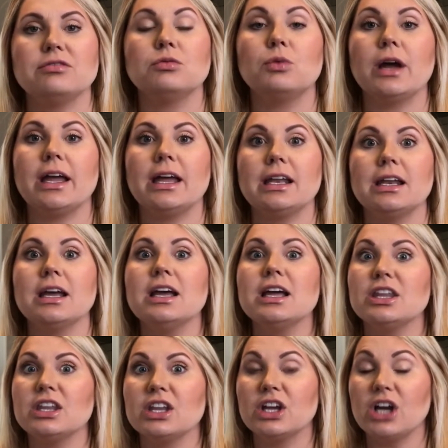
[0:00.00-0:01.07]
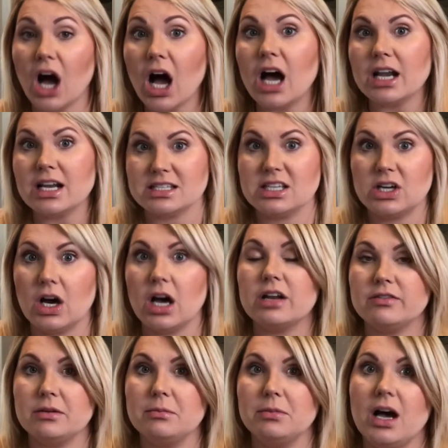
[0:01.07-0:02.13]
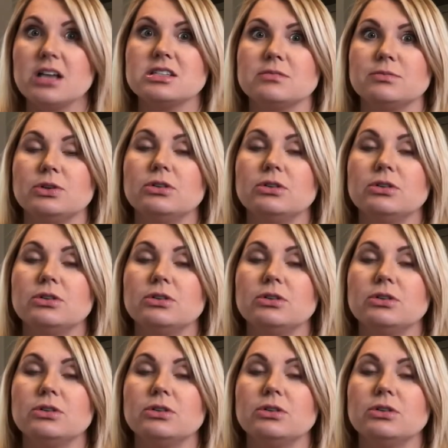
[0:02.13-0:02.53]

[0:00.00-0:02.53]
when God is the God of impossible,